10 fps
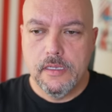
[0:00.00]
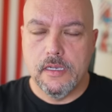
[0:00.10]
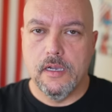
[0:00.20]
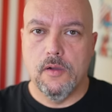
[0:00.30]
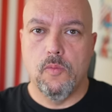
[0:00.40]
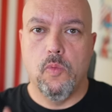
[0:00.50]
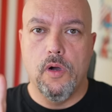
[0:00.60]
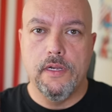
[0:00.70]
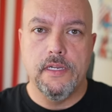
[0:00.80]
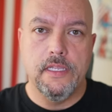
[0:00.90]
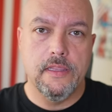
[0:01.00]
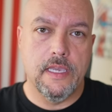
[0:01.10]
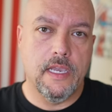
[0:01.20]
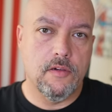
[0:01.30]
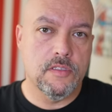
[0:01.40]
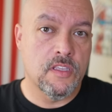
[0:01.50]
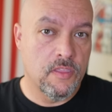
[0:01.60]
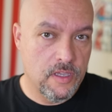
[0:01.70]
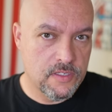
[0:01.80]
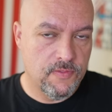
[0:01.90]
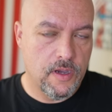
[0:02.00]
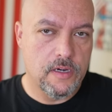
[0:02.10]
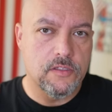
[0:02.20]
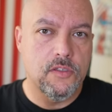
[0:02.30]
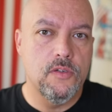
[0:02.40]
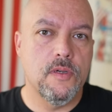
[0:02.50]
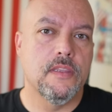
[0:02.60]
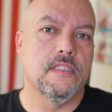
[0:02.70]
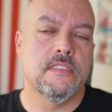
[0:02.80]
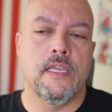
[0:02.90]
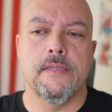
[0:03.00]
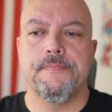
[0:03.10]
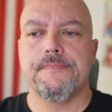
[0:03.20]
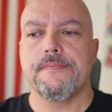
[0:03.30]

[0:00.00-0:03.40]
Uh, one in the House thus far, two in the Senate.